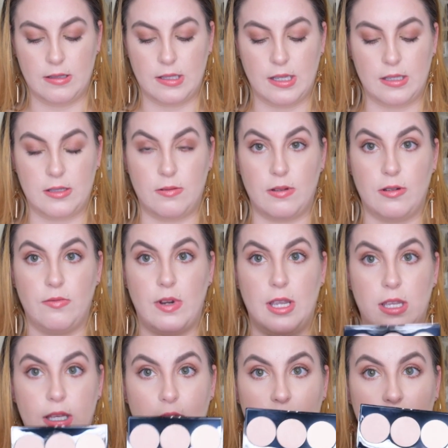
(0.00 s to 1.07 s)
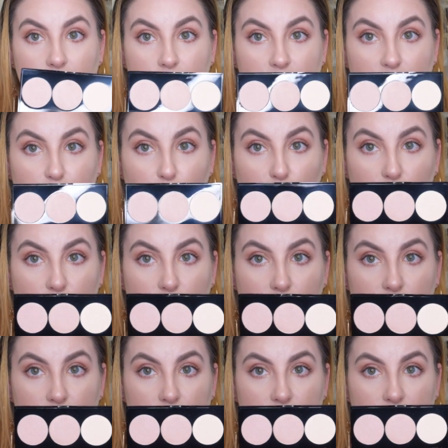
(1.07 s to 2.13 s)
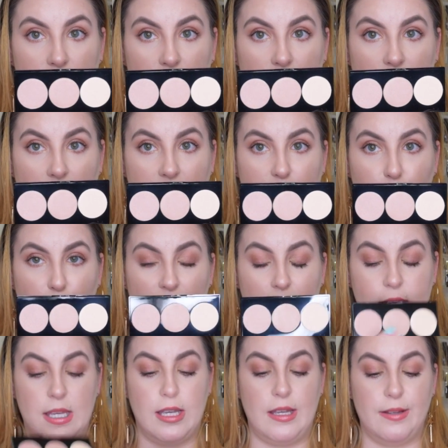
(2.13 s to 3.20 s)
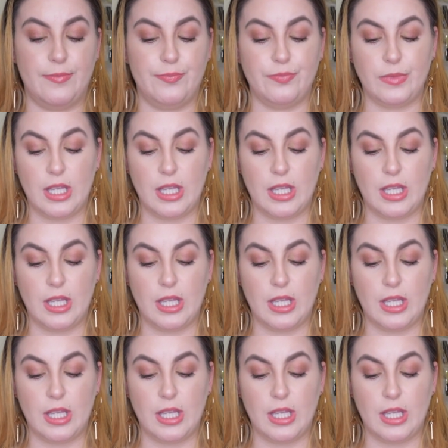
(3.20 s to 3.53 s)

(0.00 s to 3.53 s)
this one right here is the pearl. It's like nice pinky.